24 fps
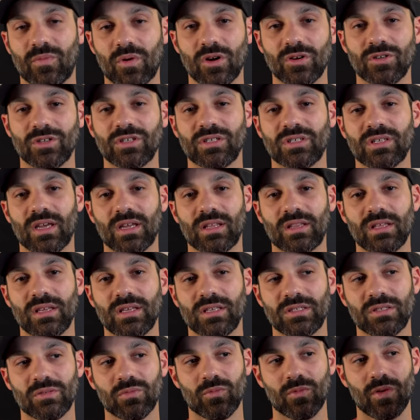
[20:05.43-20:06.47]
purchase like
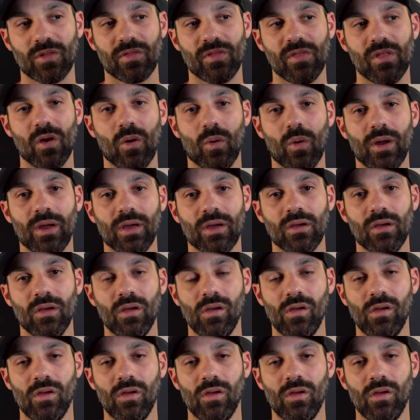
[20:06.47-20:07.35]
this with knowing